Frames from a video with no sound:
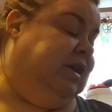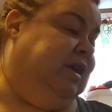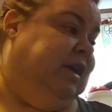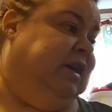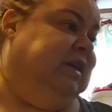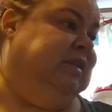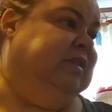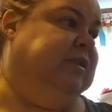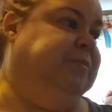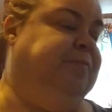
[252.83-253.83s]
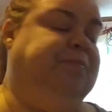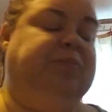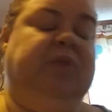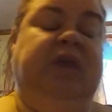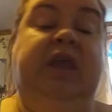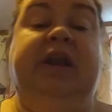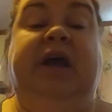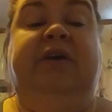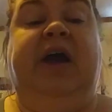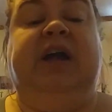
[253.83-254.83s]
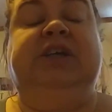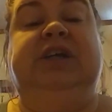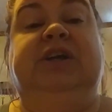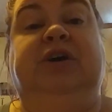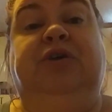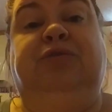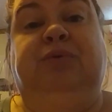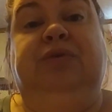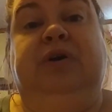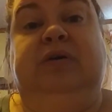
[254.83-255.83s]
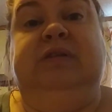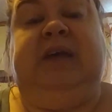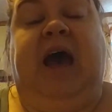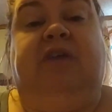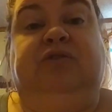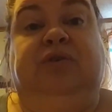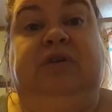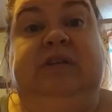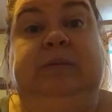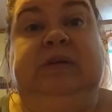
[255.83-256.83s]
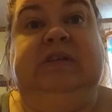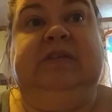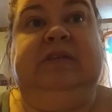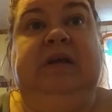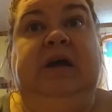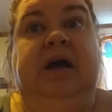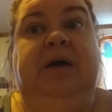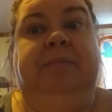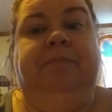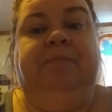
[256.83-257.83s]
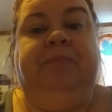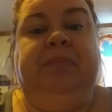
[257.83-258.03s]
and he and I are actually going to go through those after Christmas um